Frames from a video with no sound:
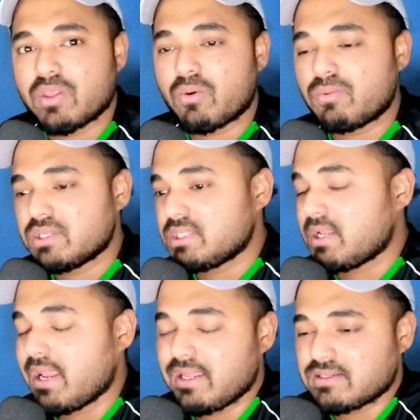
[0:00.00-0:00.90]
The
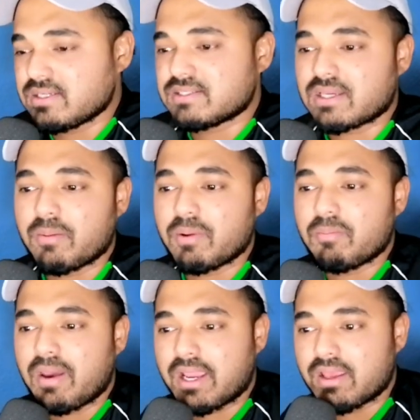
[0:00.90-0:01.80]
originality is
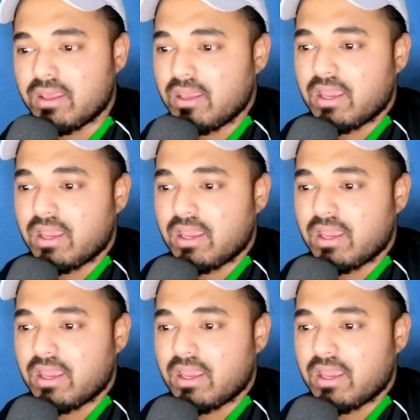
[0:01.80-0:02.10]
coming back,